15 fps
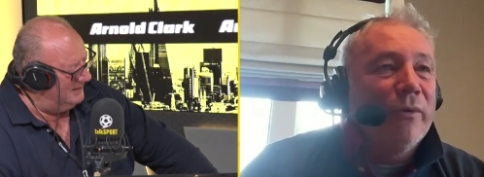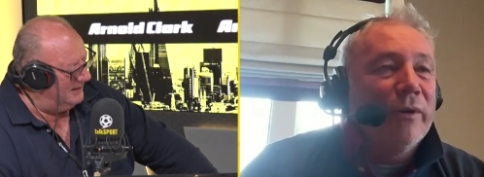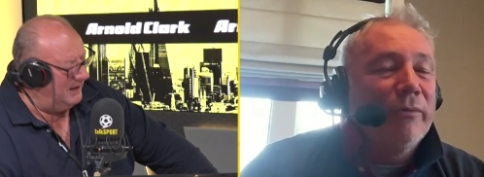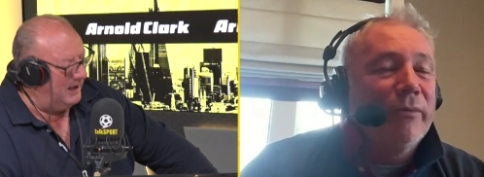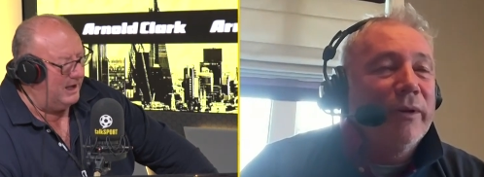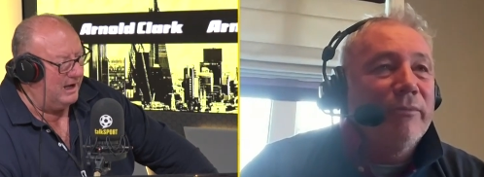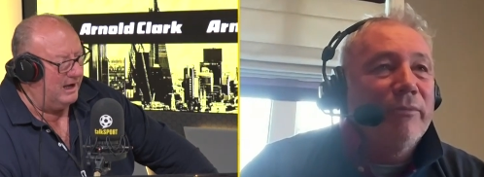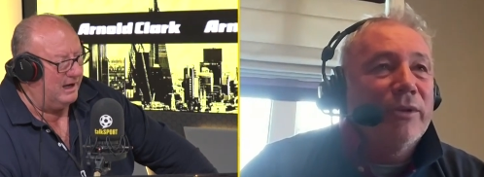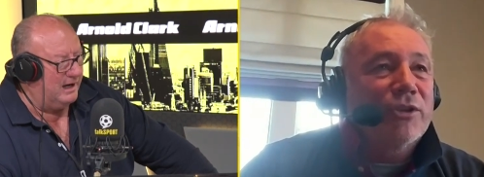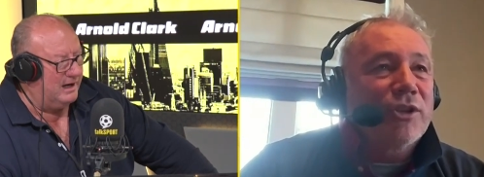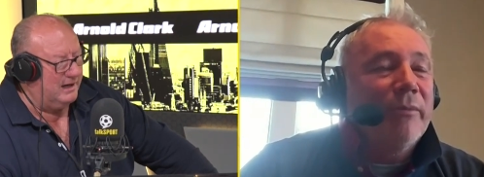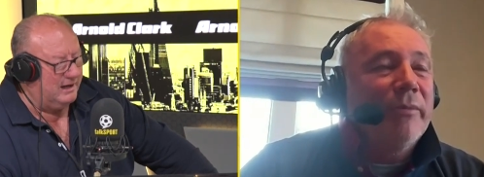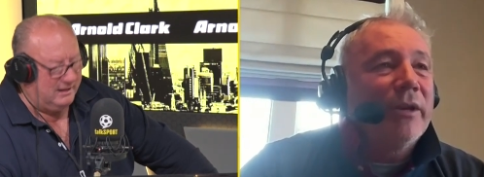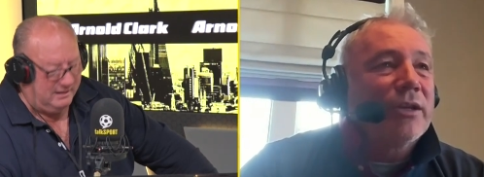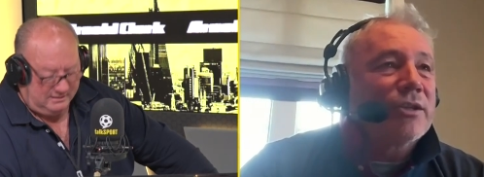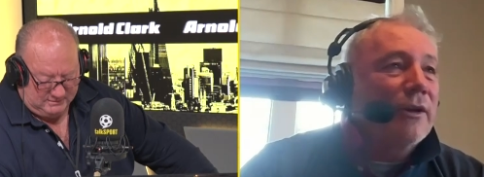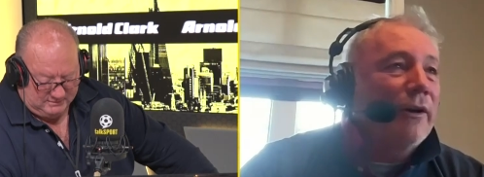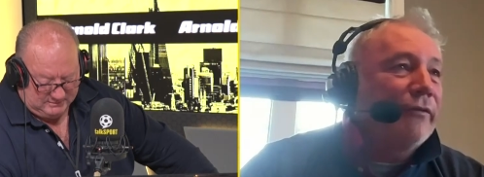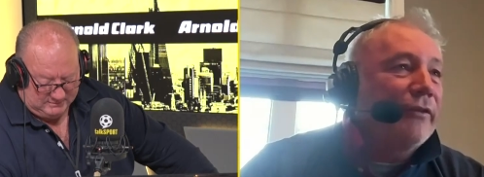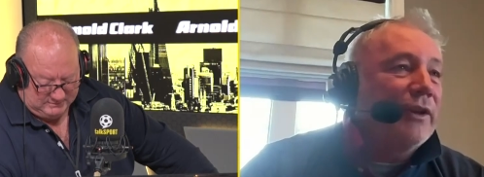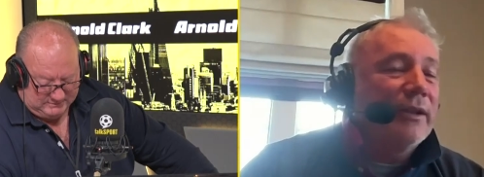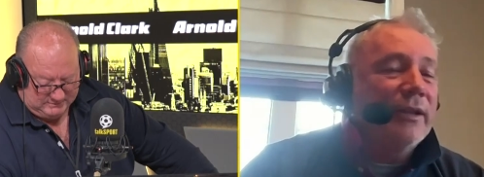Speaker 1: with, with, some of the stuff
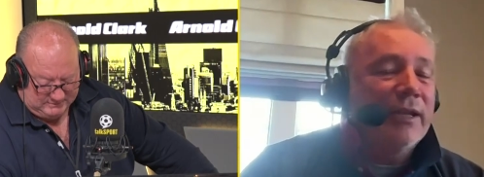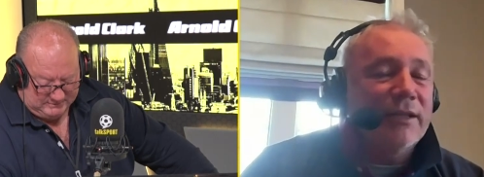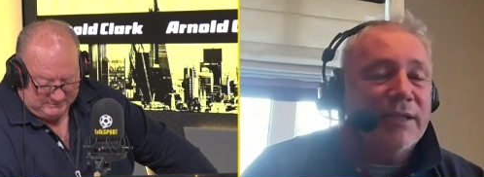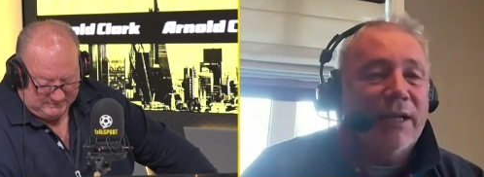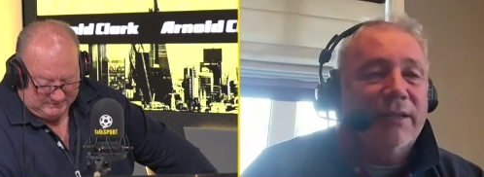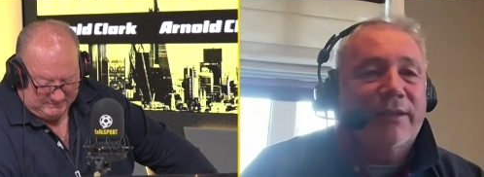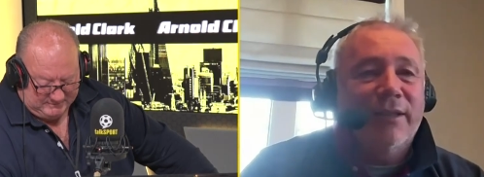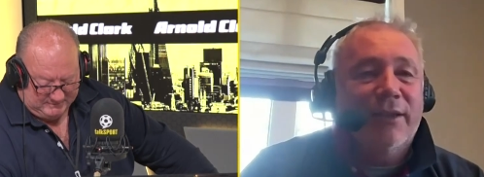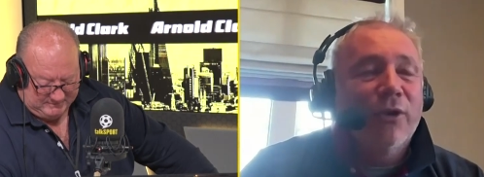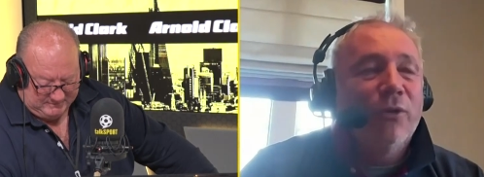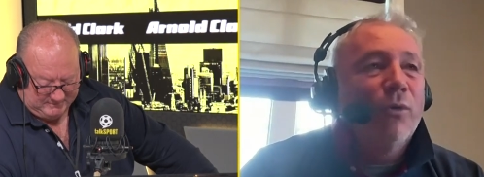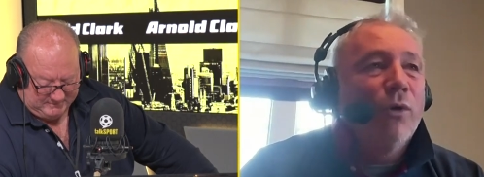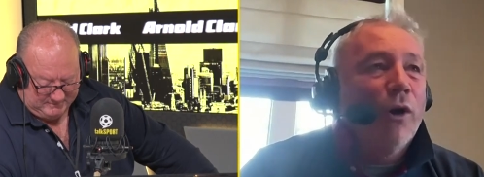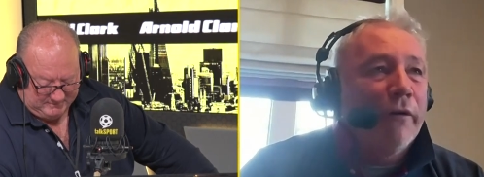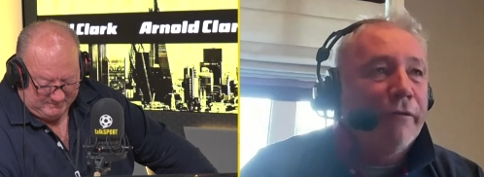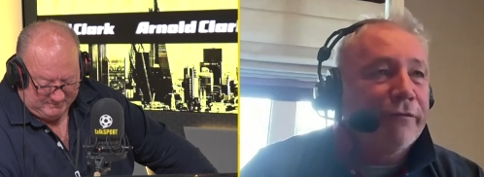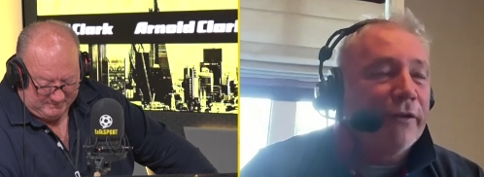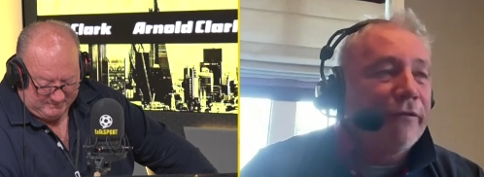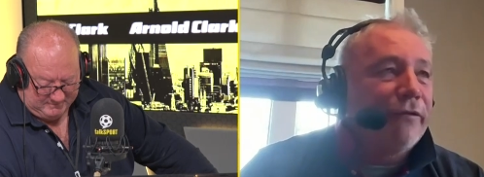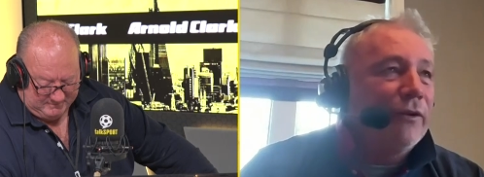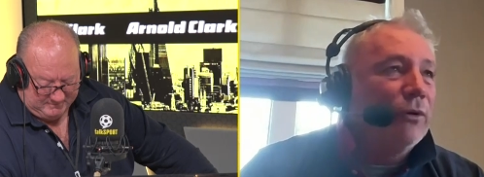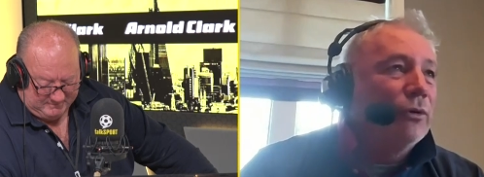that he's had to deal with off the
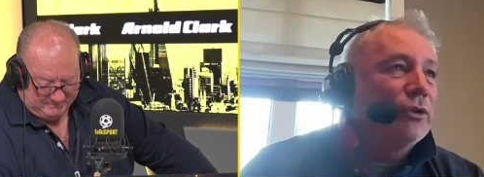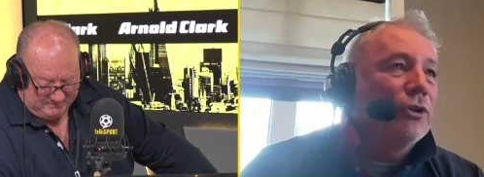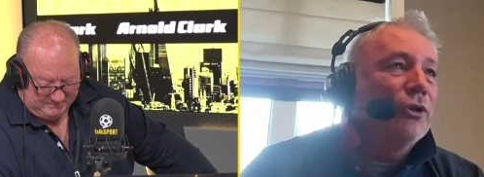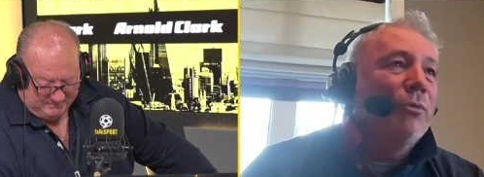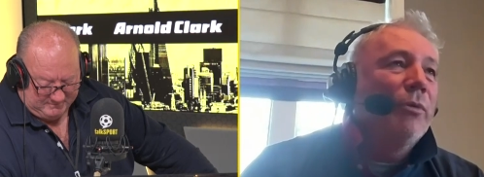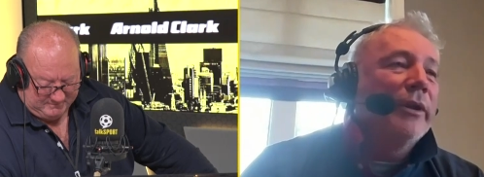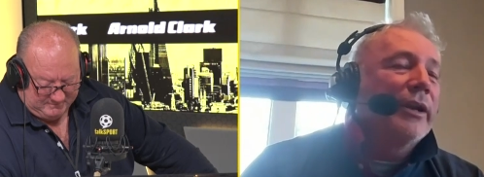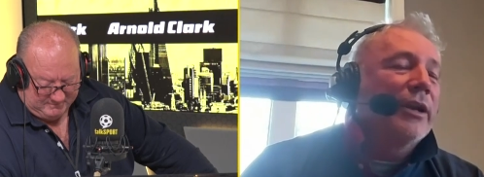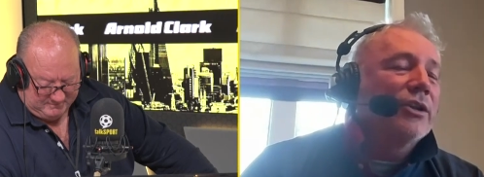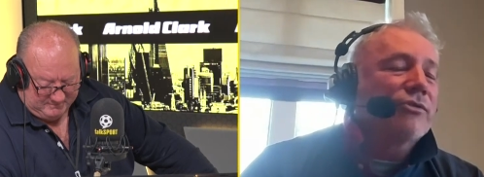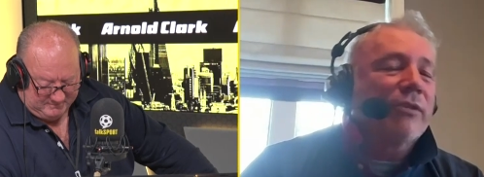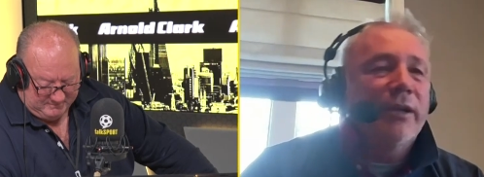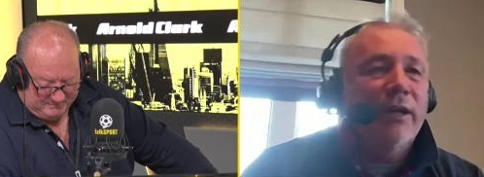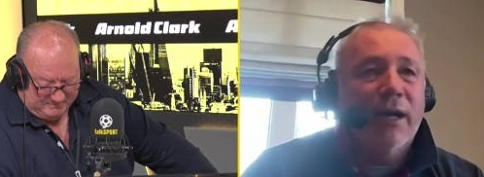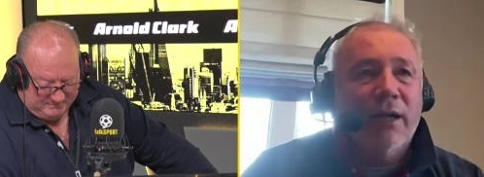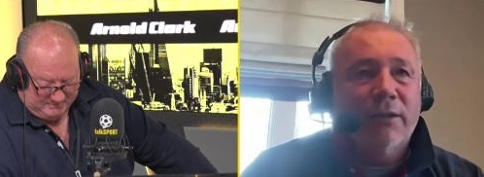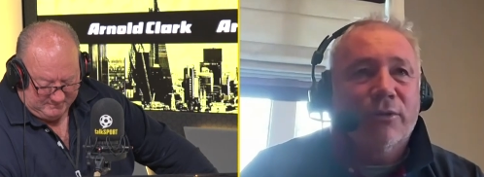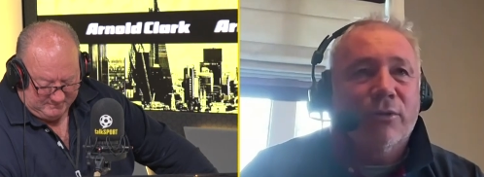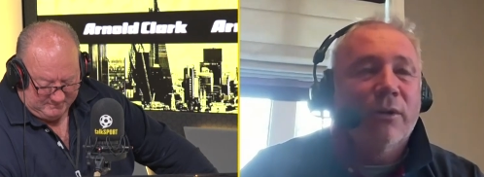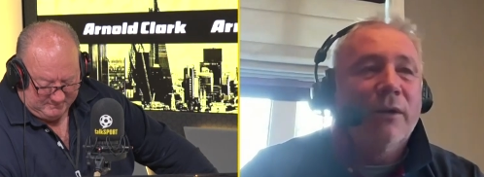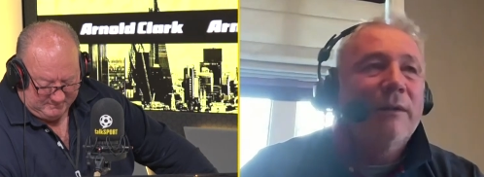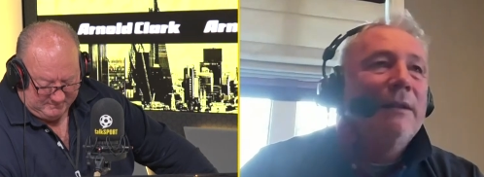field? You know, whether it's
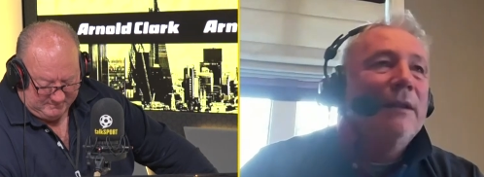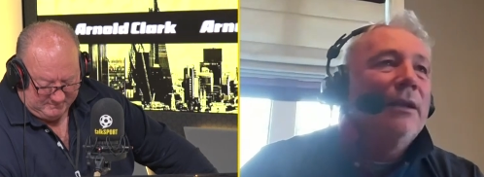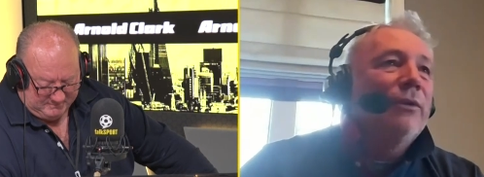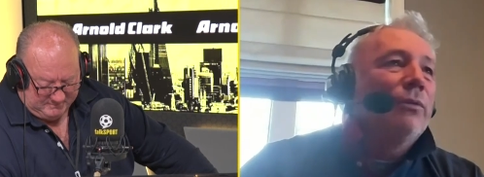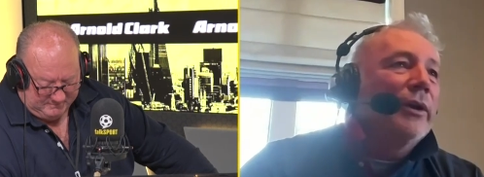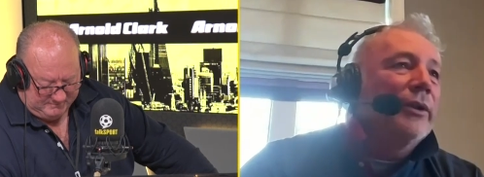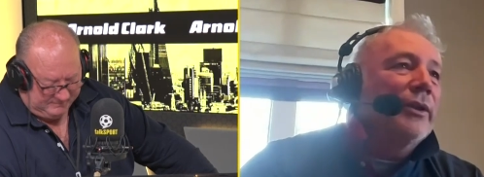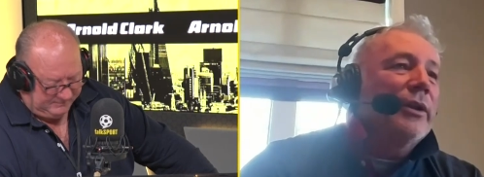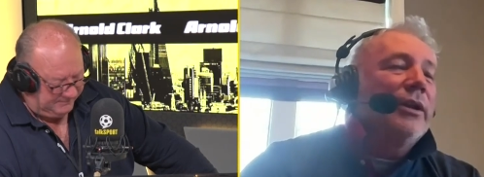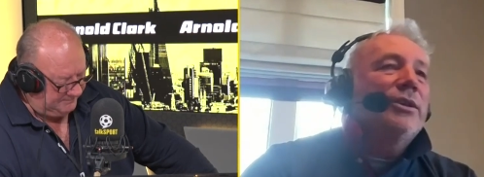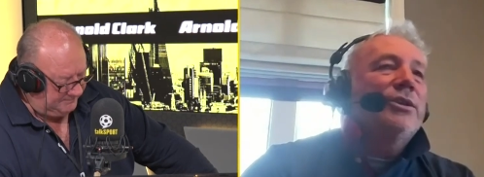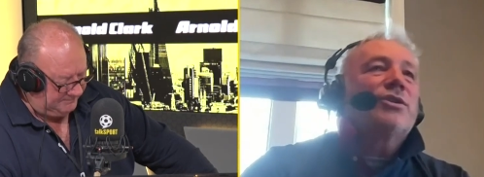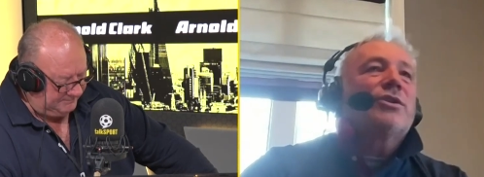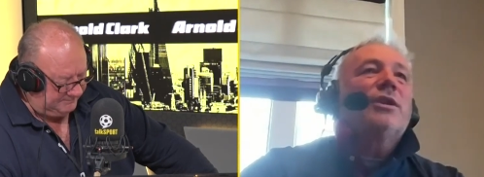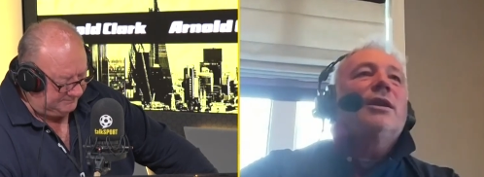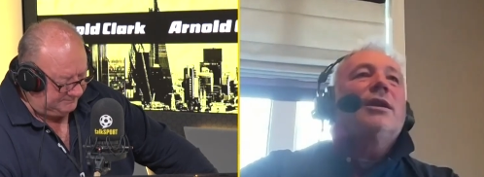Ronaldo, whether it's uh,